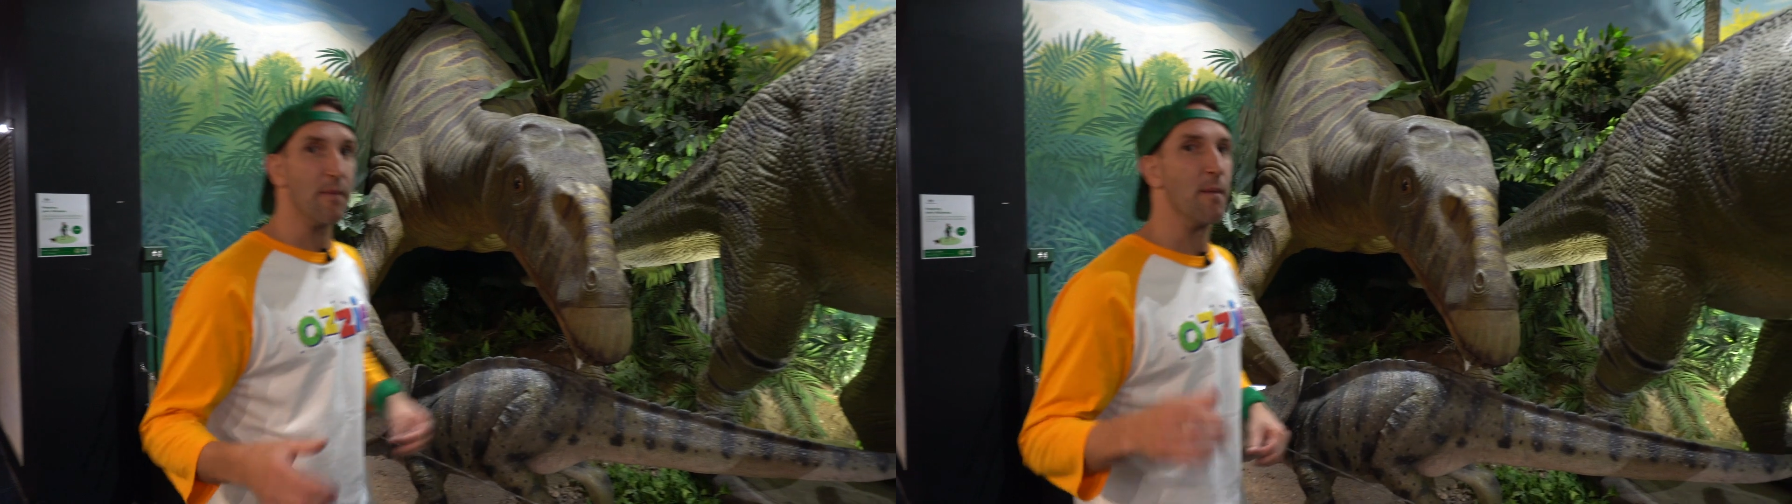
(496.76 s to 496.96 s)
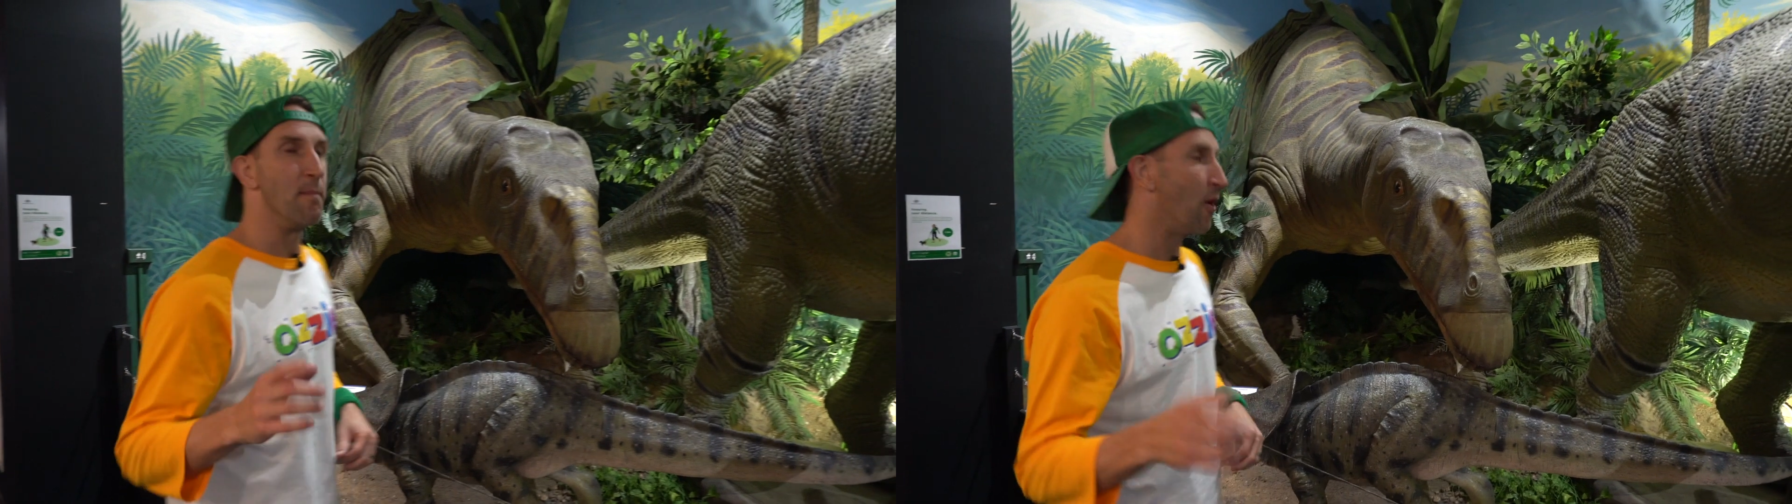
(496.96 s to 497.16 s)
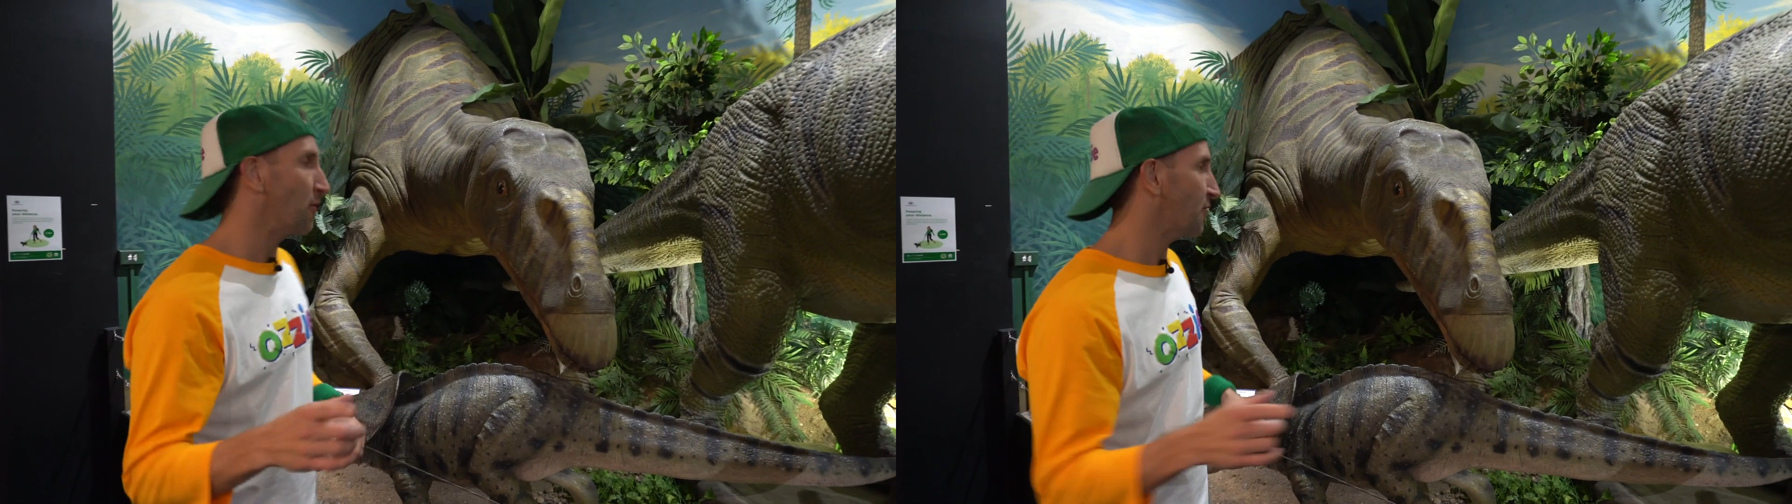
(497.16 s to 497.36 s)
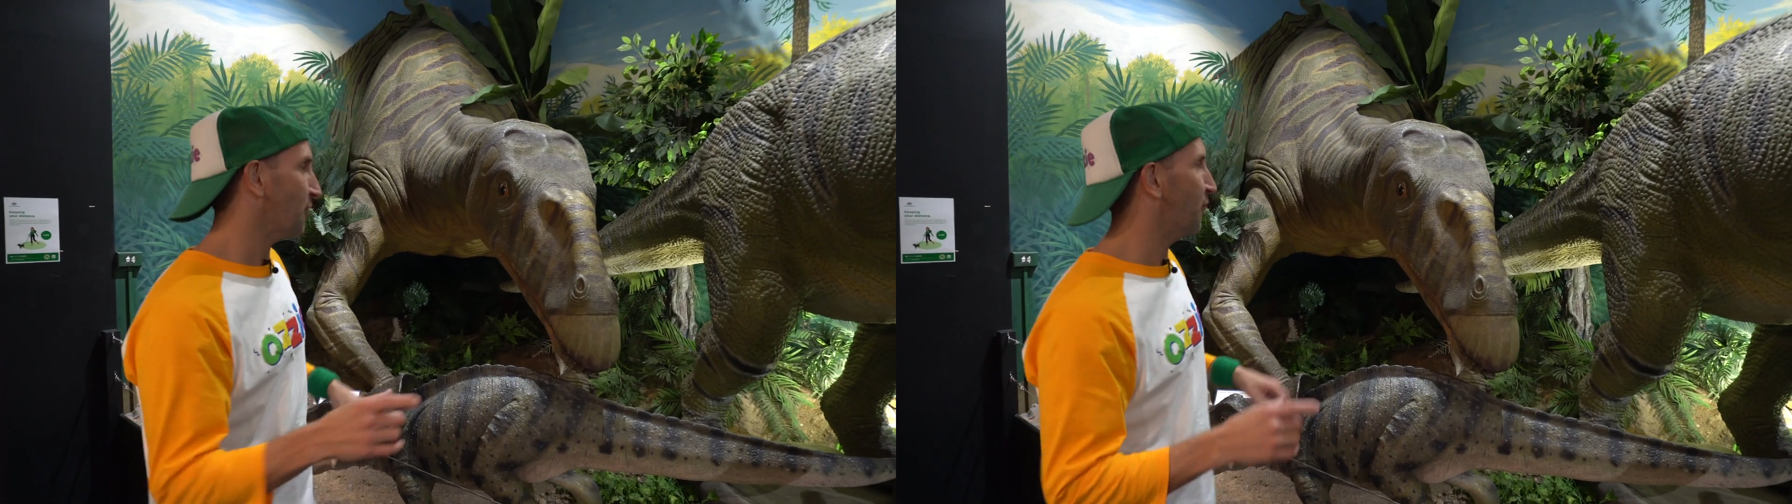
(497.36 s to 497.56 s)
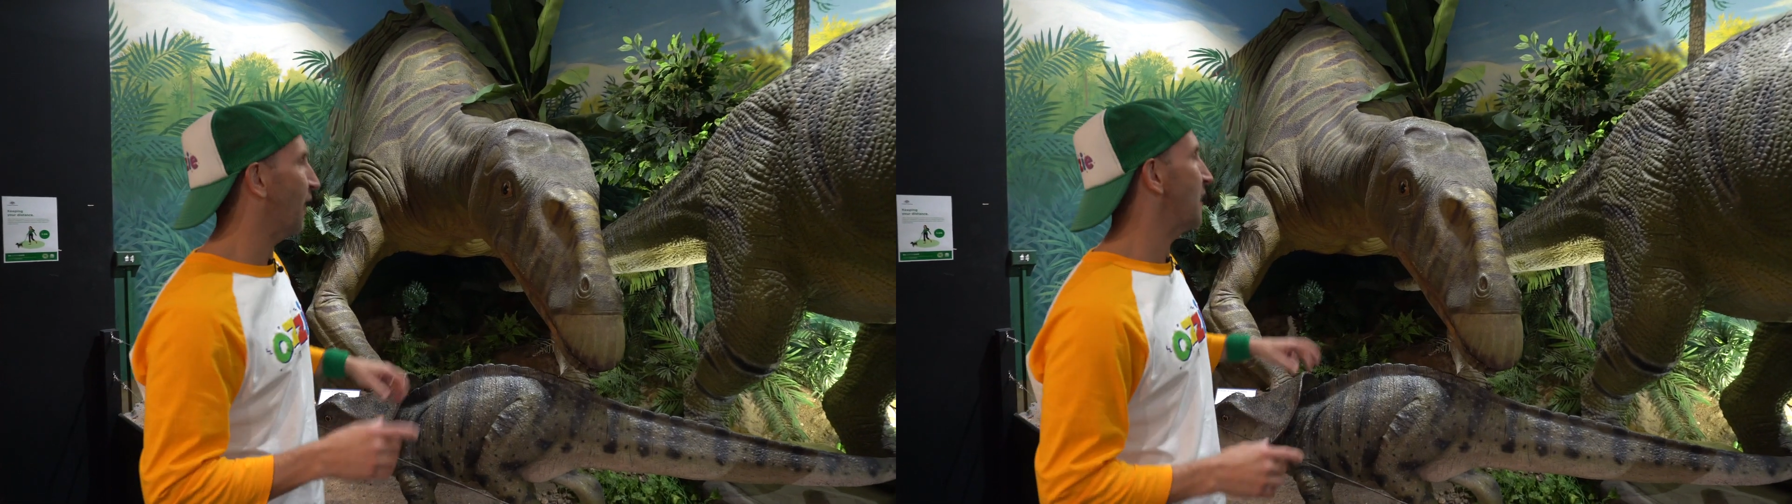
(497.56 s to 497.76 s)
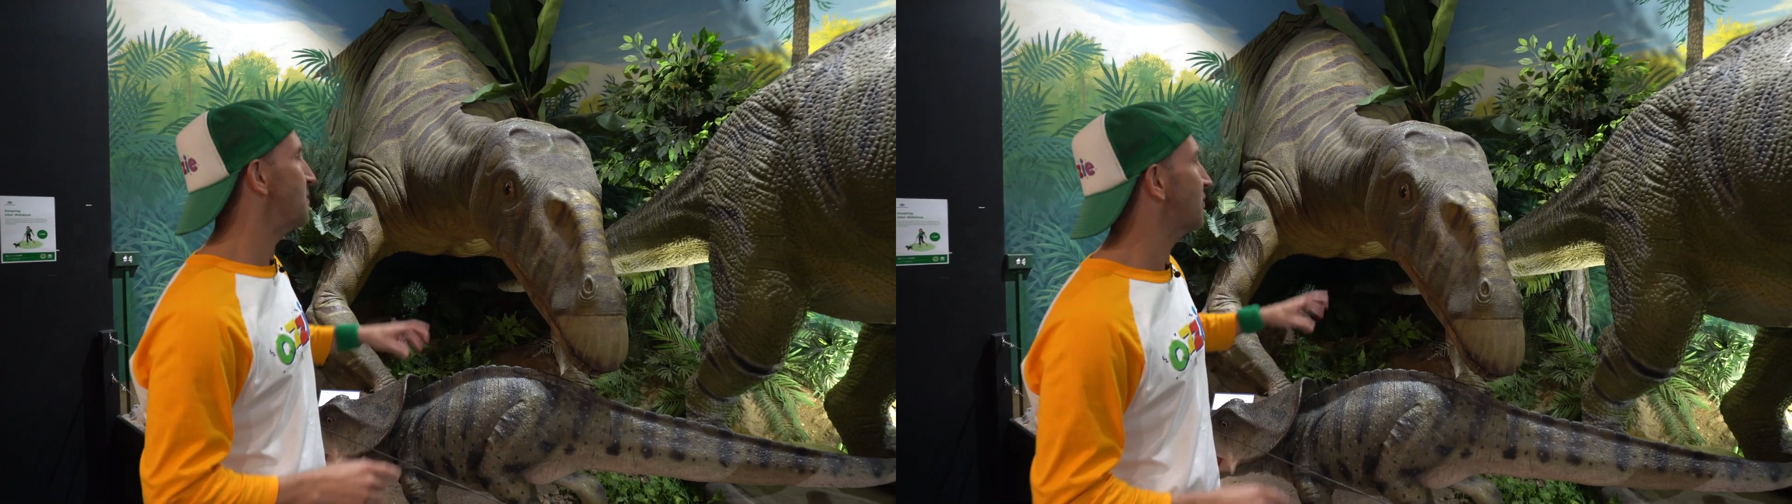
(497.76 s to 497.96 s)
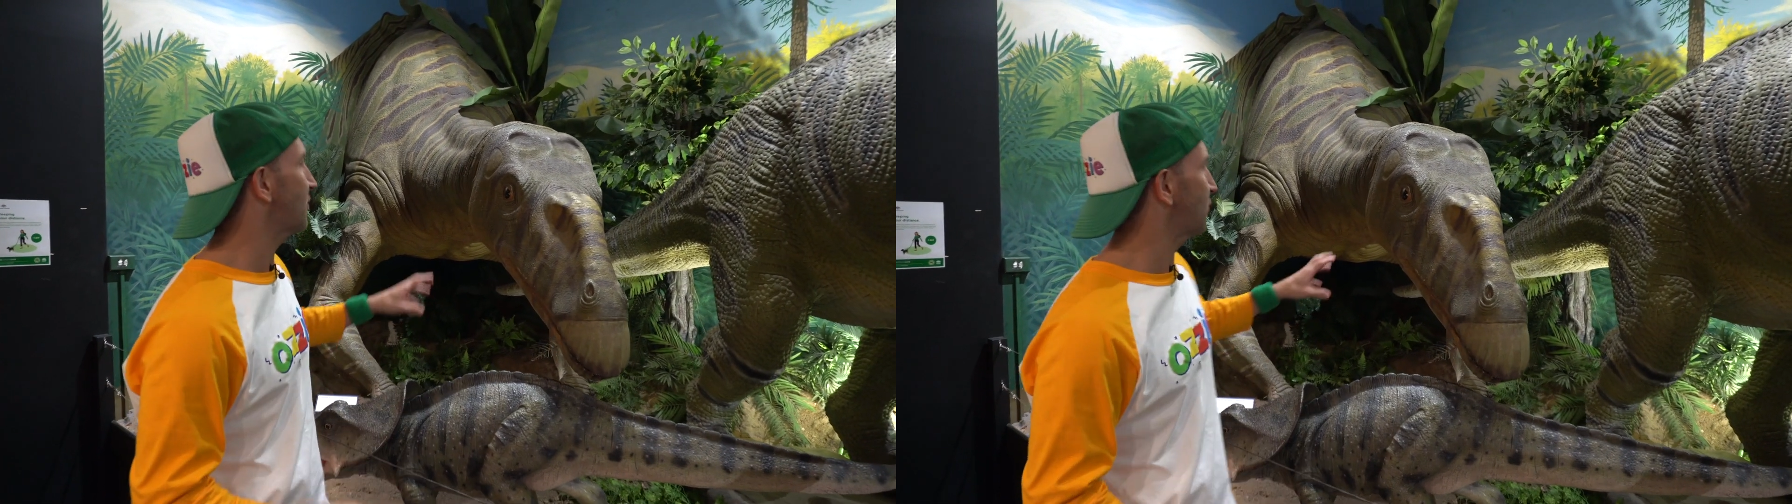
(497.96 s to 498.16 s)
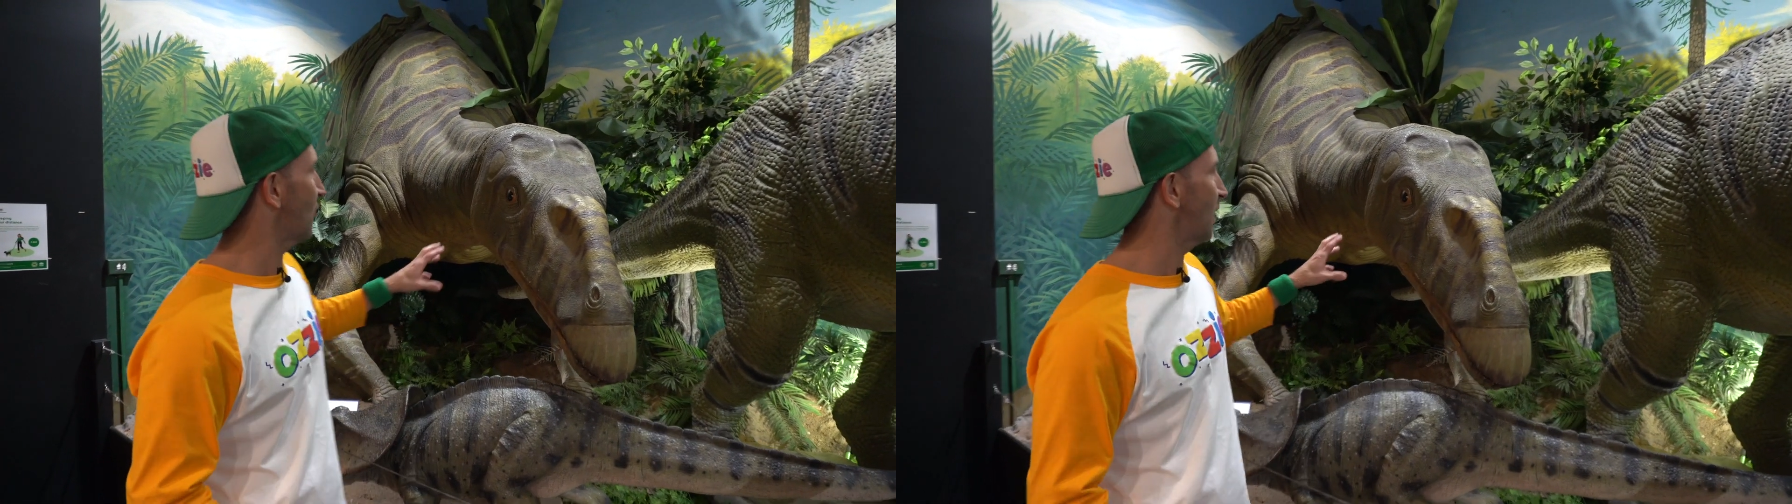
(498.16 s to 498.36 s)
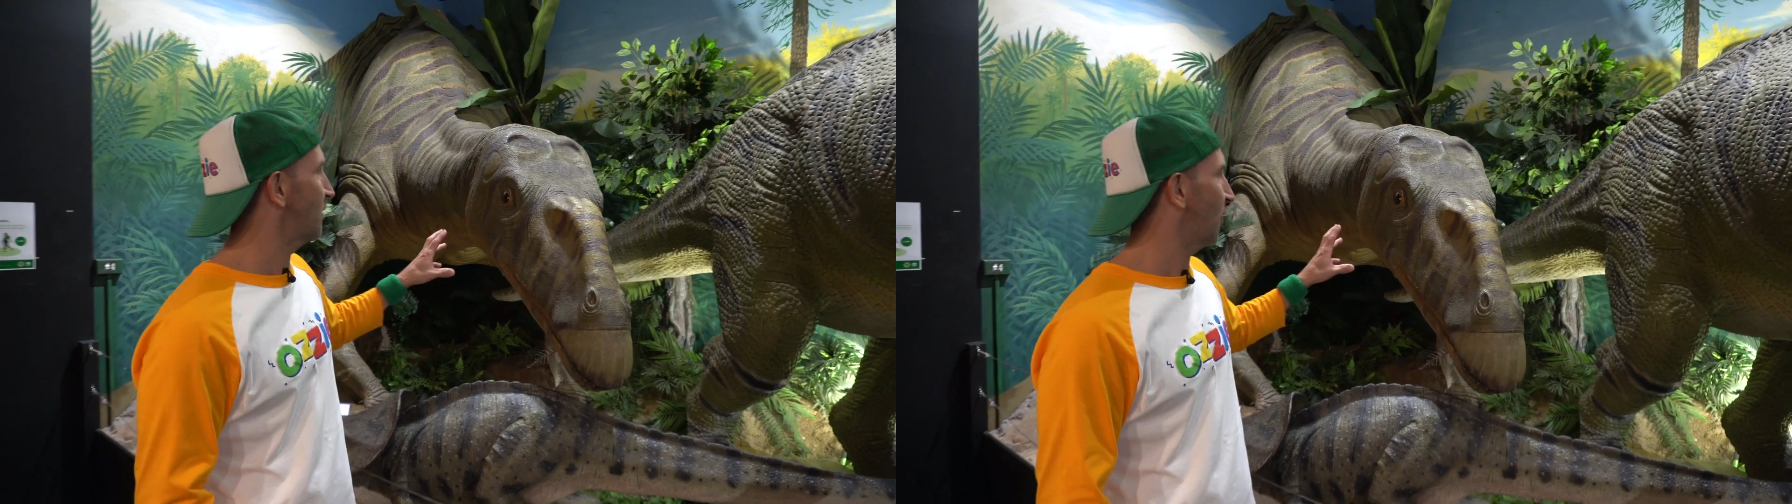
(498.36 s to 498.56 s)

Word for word: and the most famous Australian